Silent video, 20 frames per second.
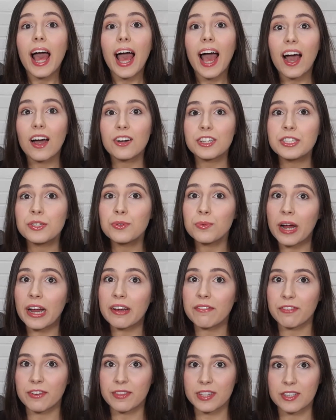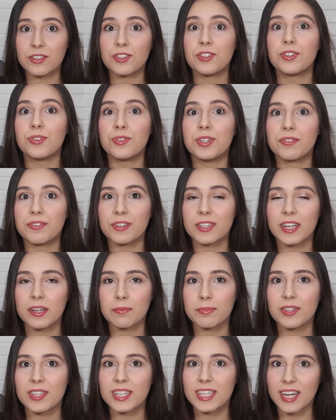How do you write for these 2 different
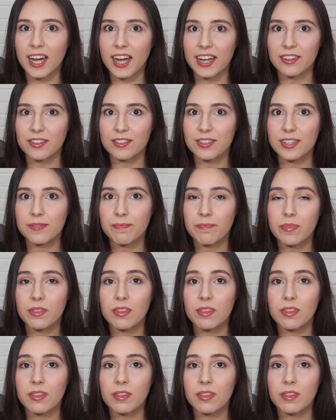types of styles?